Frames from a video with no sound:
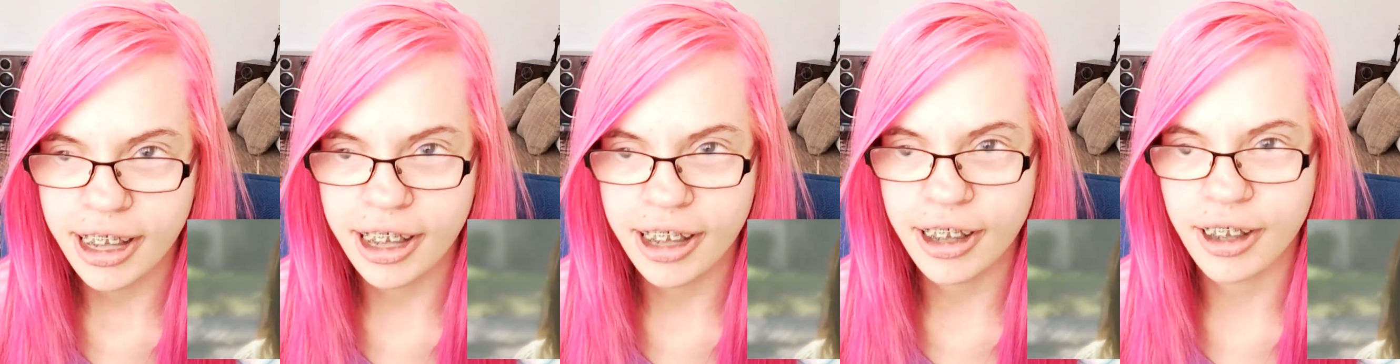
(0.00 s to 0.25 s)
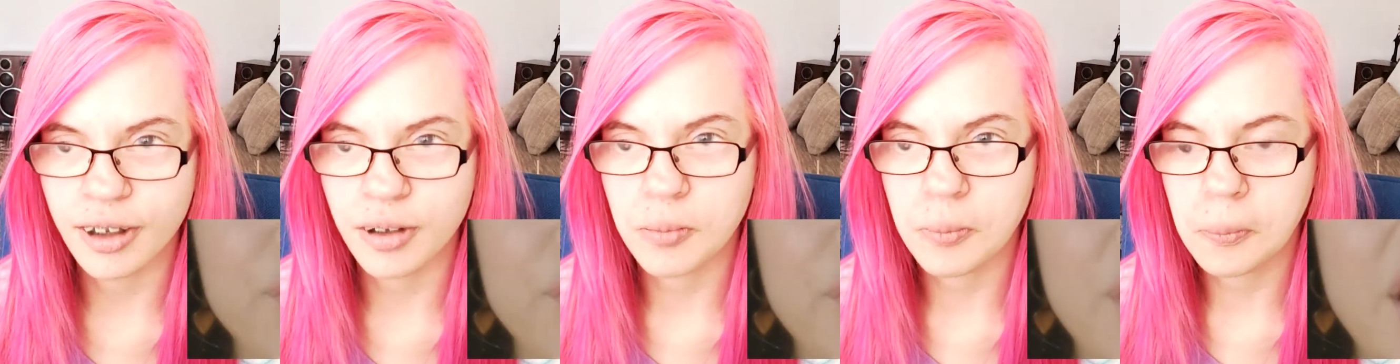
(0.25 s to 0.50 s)

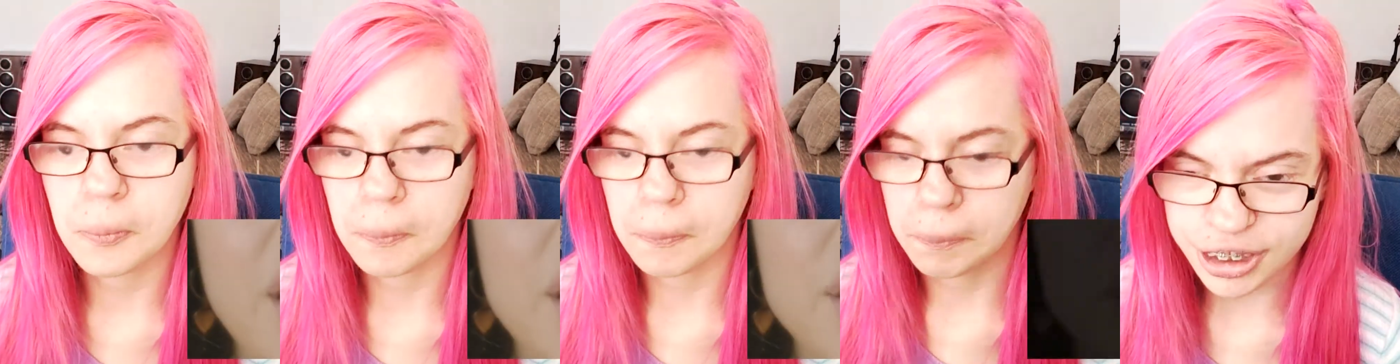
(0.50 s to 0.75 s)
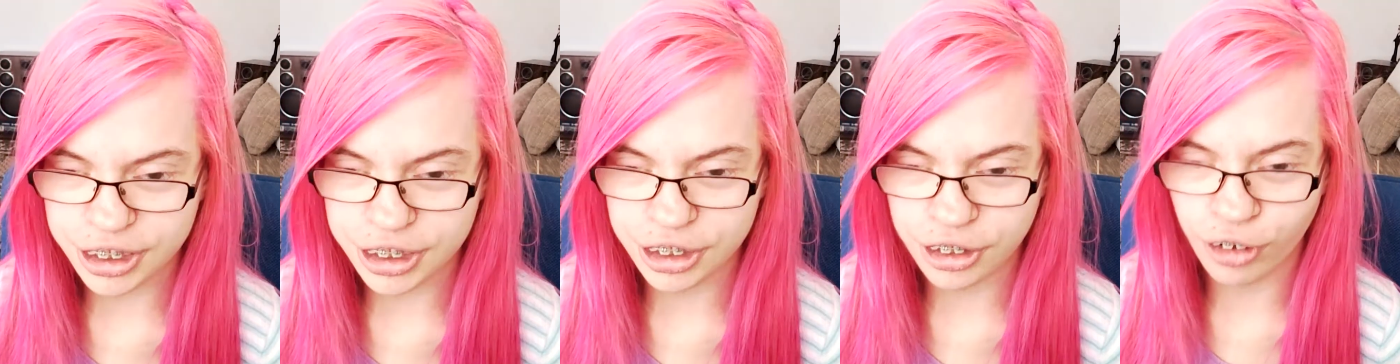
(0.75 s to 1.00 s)

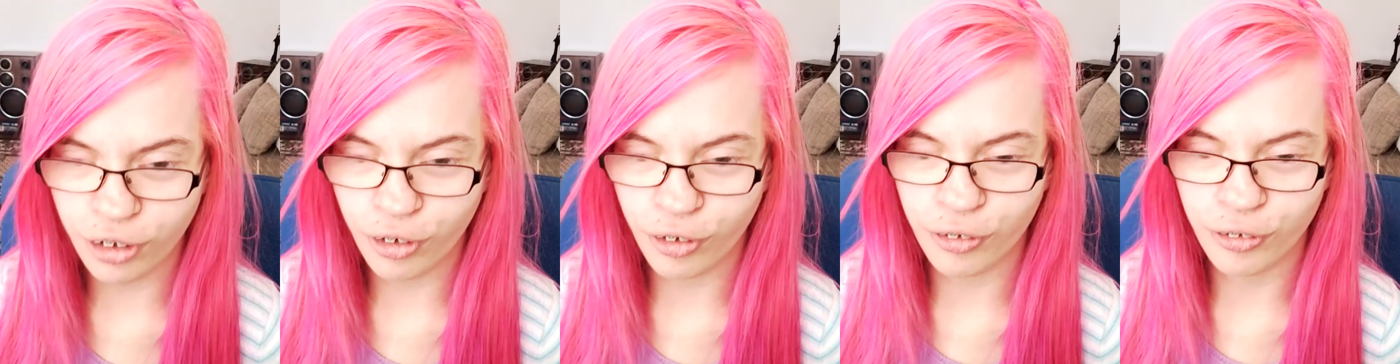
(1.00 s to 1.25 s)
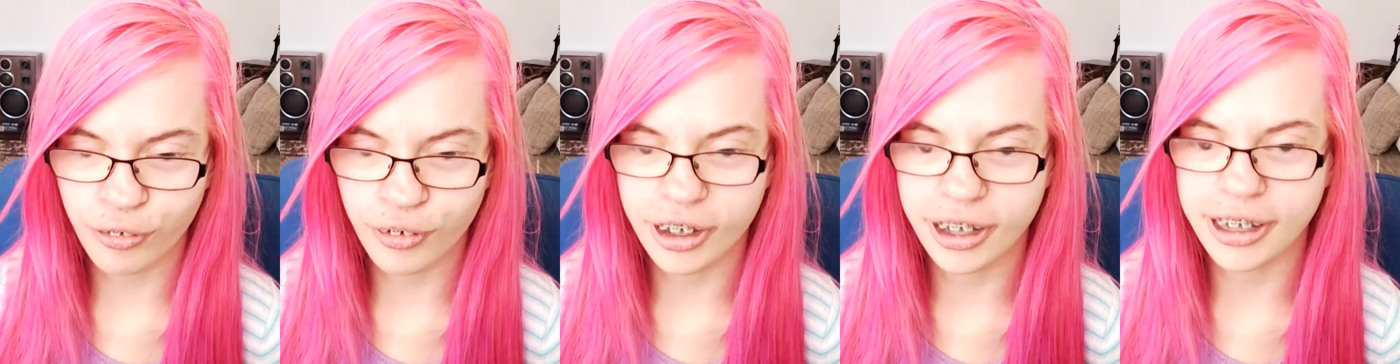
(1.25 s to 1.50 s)
Um,
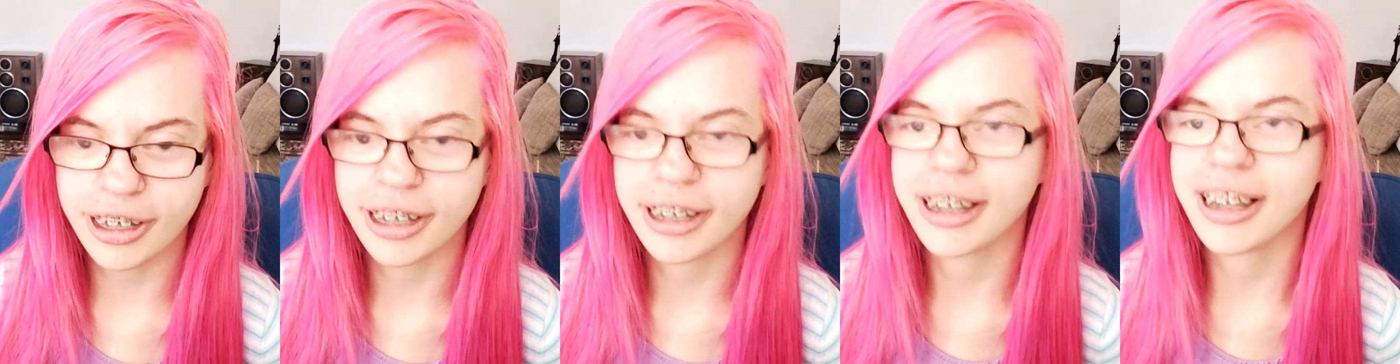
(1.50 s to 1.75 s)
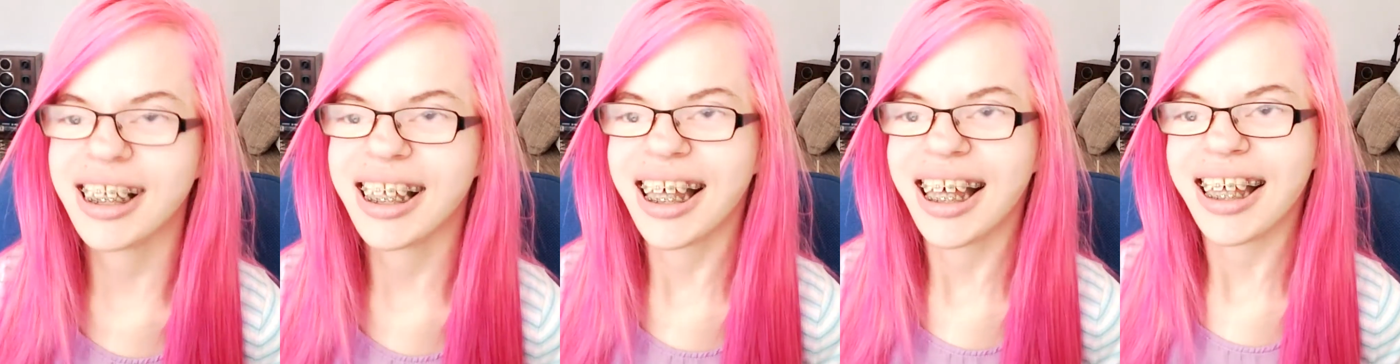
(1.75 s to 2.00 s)
so, uh,
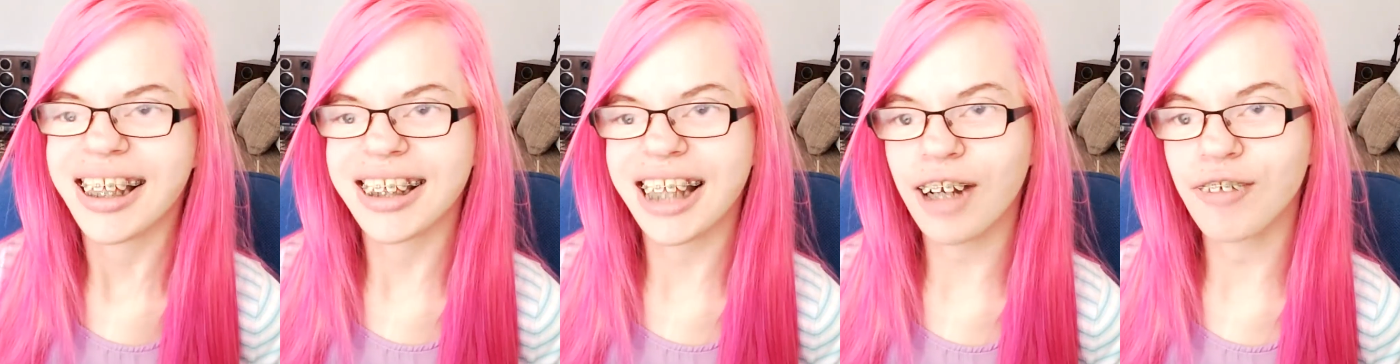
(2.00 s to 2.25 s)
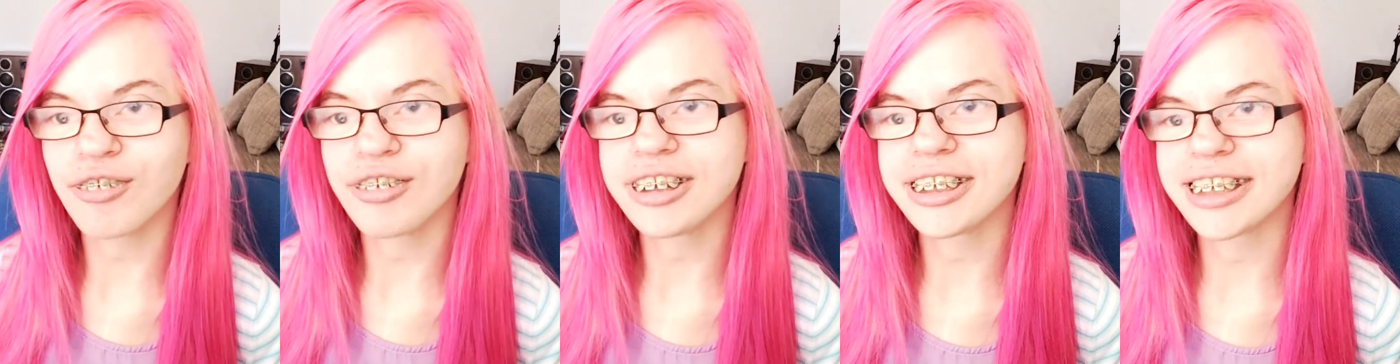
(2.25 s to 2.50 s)

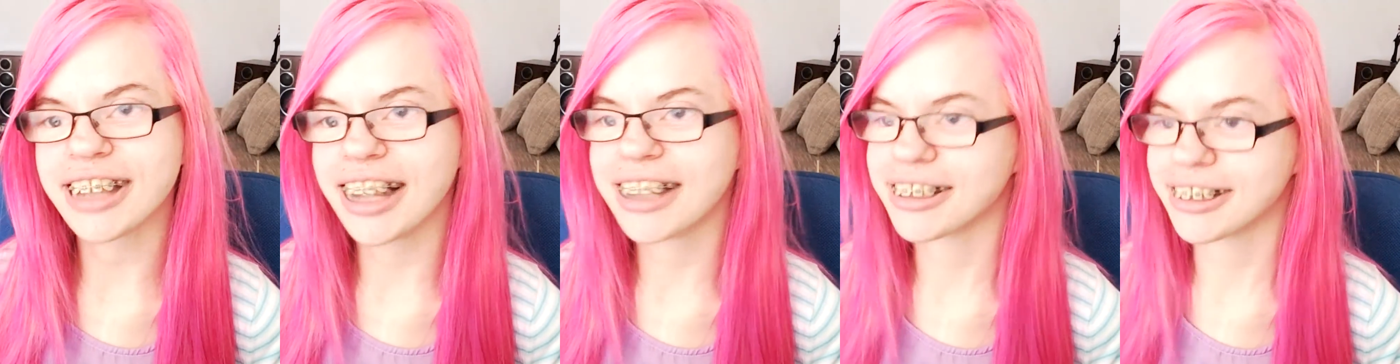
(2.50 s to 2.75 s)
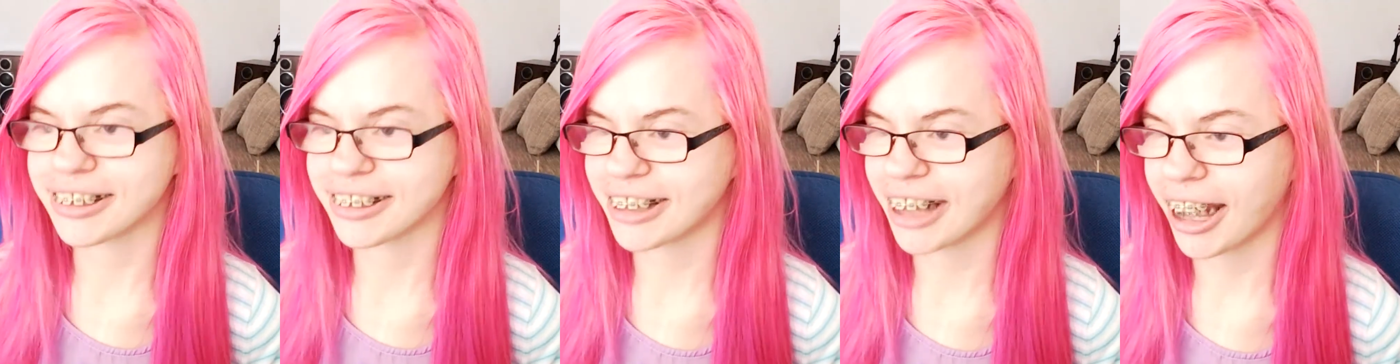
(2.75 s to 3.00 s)
that was
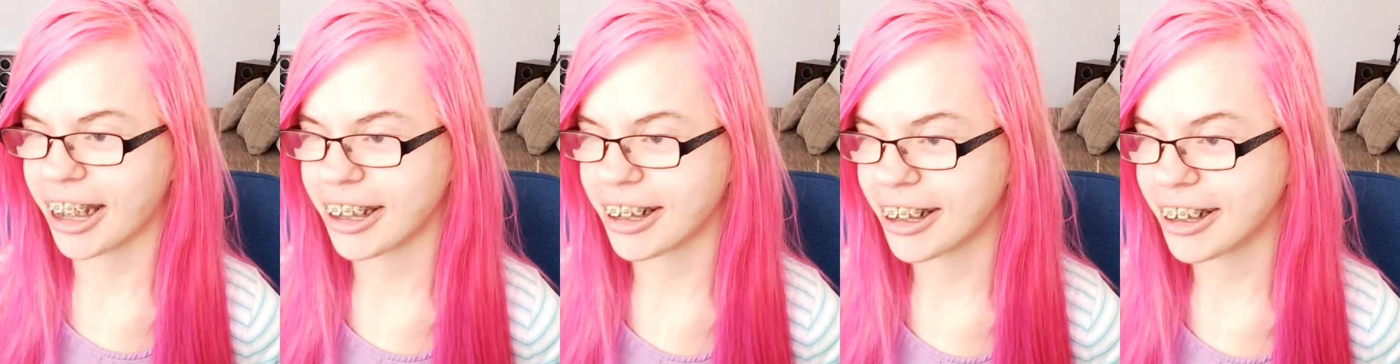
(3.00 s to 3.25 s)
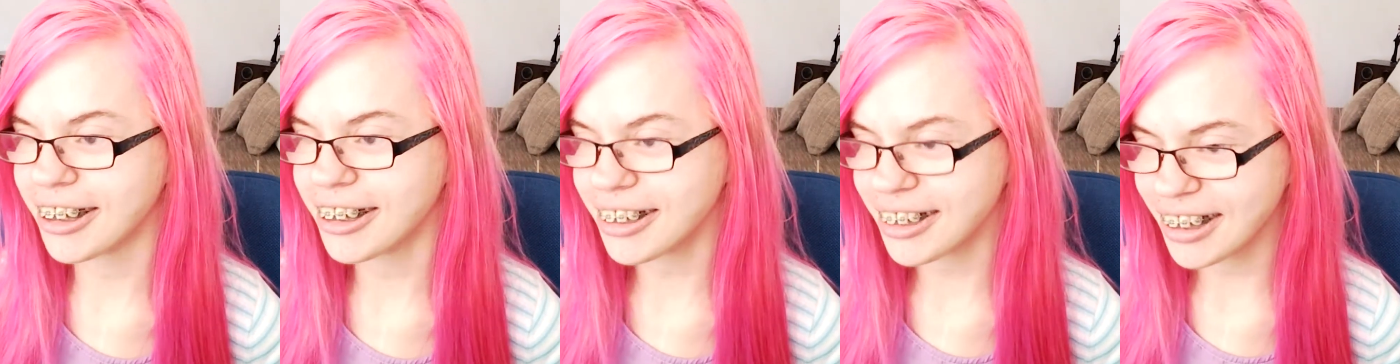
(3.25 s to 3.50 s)

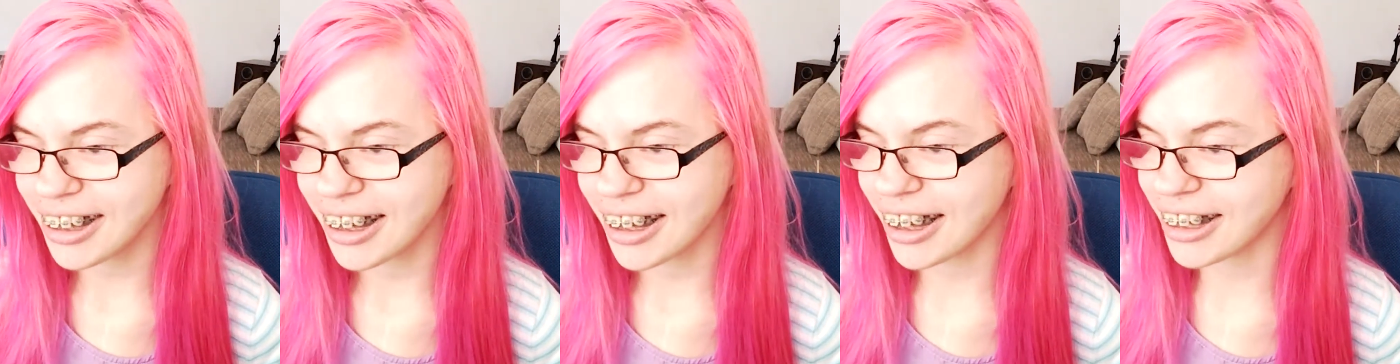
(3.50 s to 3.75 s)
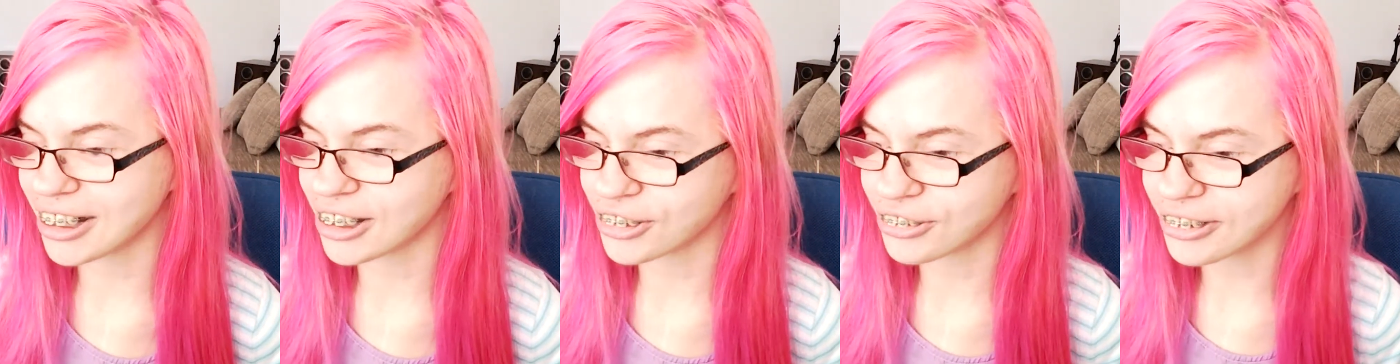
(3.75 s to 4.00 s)
entertaining,
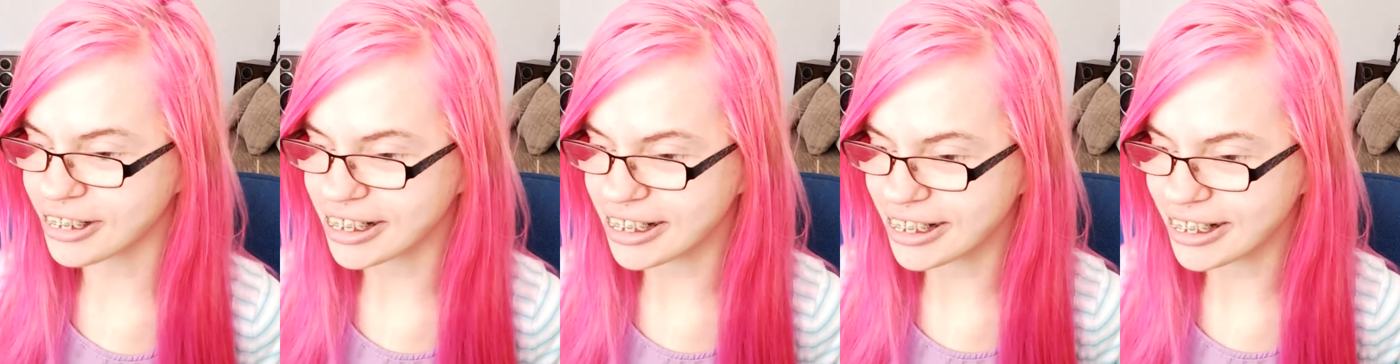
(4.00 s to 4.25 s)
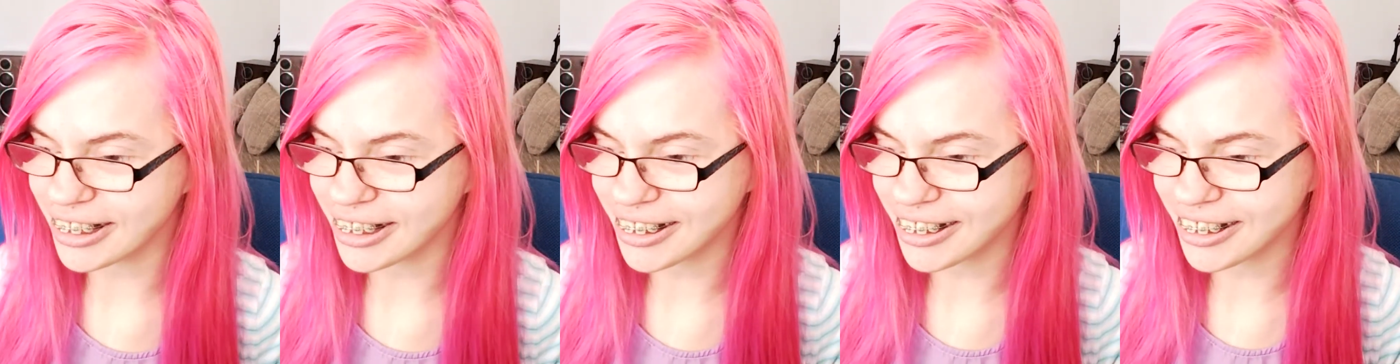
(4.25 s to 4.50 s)

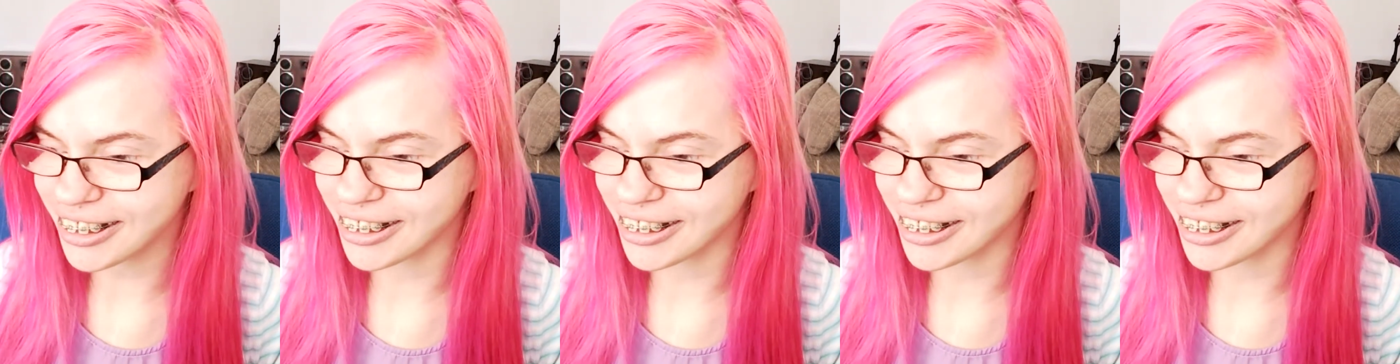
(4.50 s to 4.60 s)
interesting,